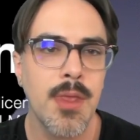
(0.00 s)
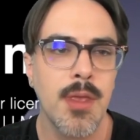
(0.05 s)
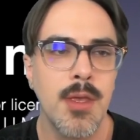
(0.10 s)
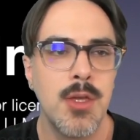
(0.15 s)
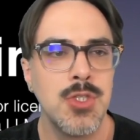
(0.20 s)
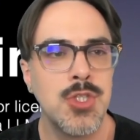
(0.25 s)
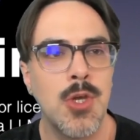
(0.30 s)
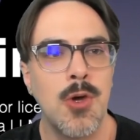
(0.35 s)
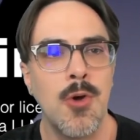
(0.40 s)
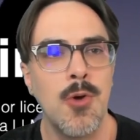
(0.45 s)

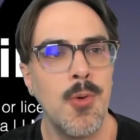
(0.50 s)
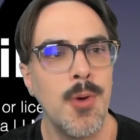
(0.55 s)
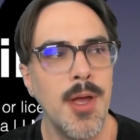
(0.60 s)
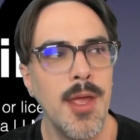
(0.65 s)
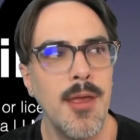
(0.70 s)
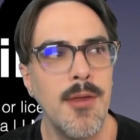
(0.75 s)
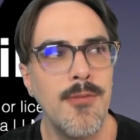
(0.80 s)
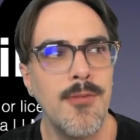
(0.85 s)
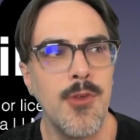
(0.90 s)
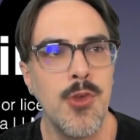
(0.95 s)
So
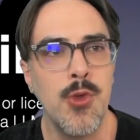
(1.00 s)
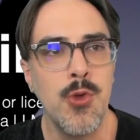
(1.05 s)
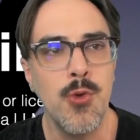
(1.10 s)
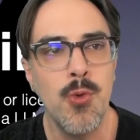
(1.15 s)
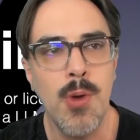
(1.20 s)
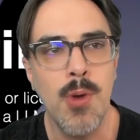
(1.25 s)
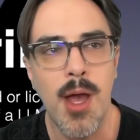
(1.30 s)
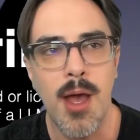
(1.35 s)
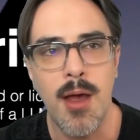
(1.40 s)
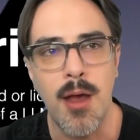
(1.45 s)
if
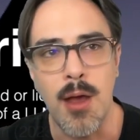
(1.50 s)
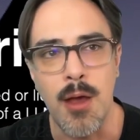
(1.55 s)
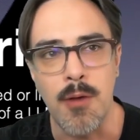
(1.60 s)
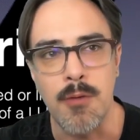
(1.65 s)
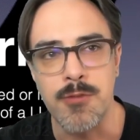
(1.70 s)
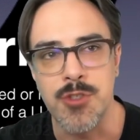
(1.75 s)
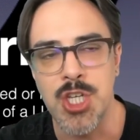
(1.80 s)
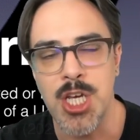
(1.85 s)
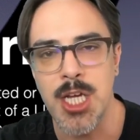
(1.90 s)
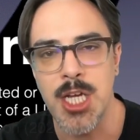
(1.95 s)
you
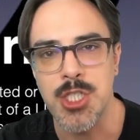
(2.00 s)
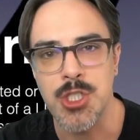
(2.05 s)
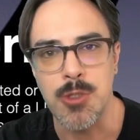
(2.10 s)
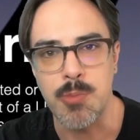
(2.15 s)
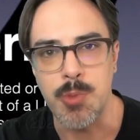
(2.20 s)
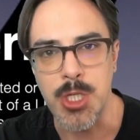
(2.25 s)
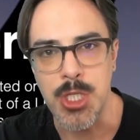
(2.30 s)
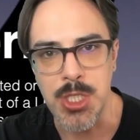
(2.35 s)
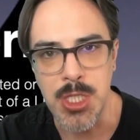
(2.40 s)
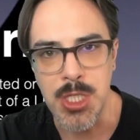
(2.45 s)
have
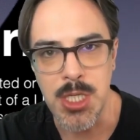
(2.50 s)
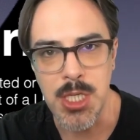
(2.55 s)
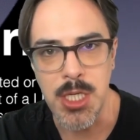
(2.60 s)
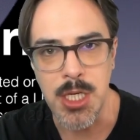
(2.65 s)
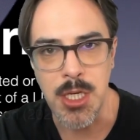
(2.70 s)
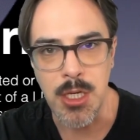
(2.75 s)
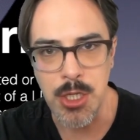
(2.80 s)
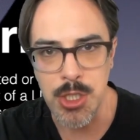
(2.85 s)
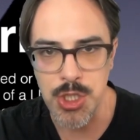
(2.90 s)
ChatGPT